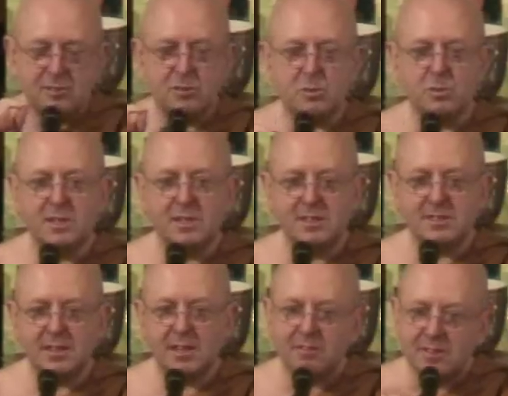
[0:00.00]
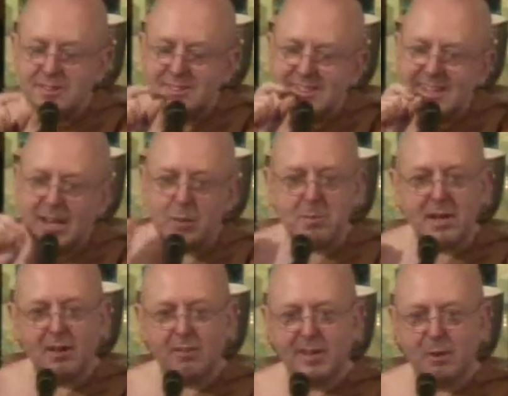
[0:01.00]
talk in his ear and just get him
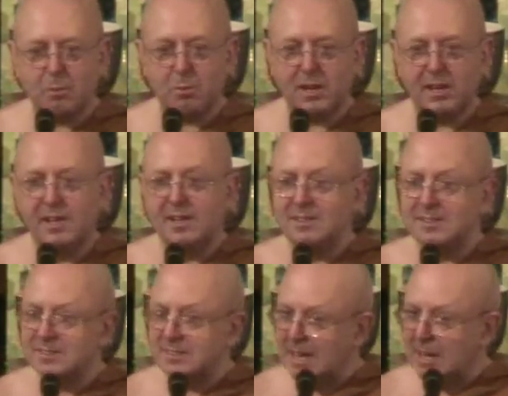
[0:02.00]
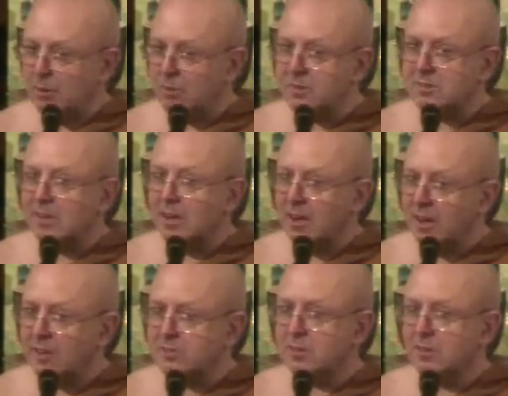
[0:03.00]
out that way. Sound is the
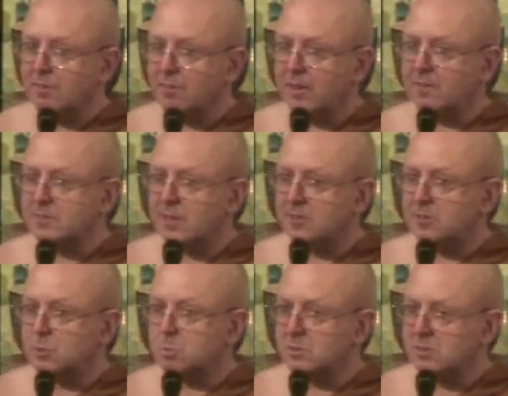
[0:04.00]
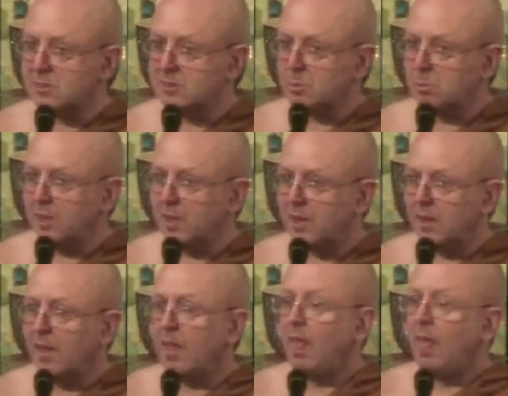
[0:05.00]
last of the five senses which disappear.
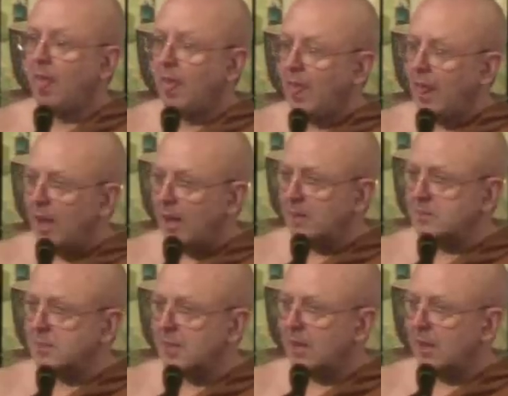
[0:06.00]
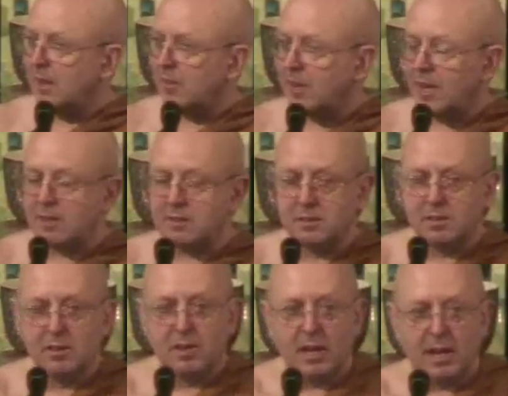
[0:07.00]
Understanding that,
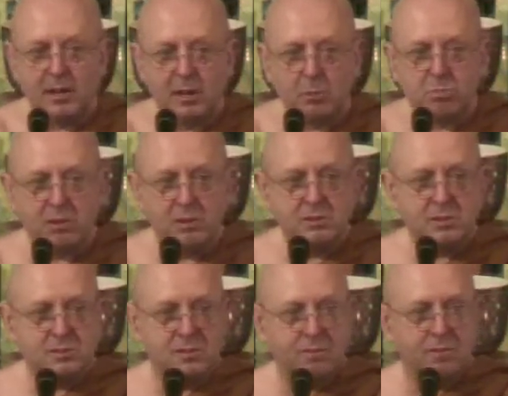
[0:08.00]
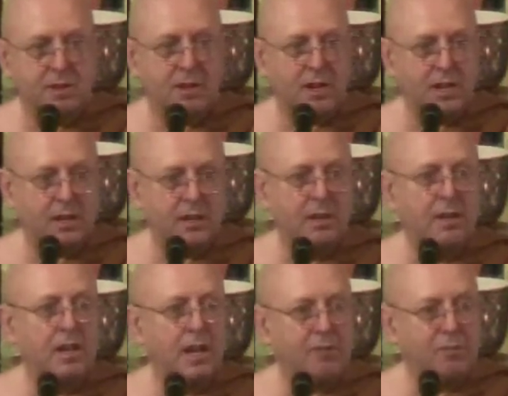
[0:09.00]
in the process of dying,
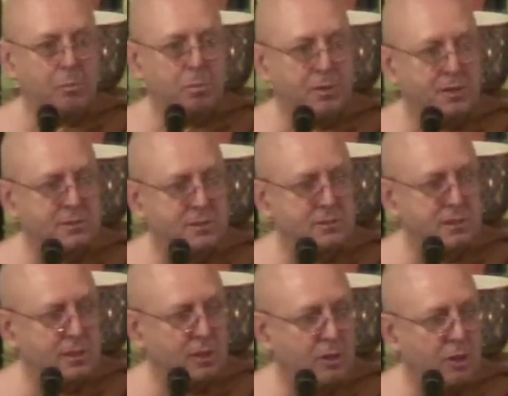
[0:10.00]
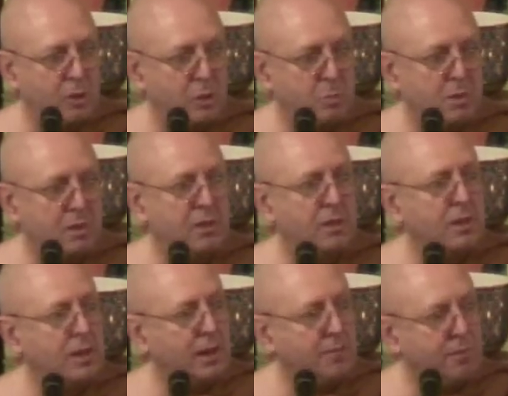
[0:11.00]
if a person's in a coma,
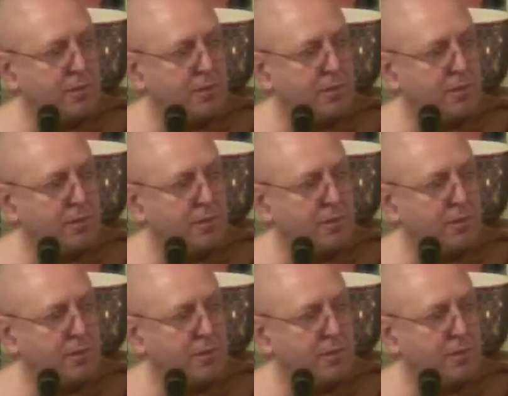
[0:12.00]
if you